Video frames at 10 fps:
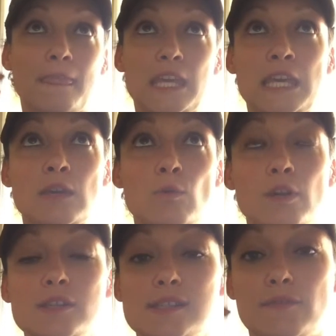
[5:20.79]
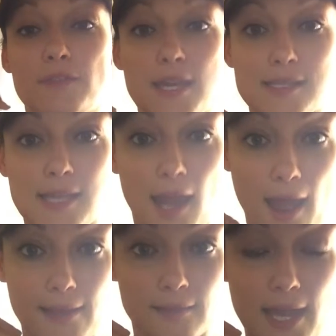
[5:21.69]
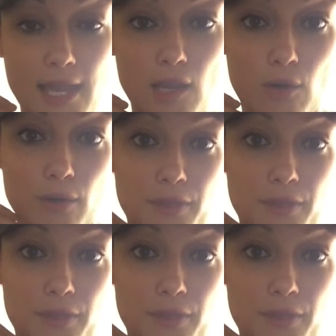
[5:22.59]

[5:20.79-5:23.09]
keywords of things that I like or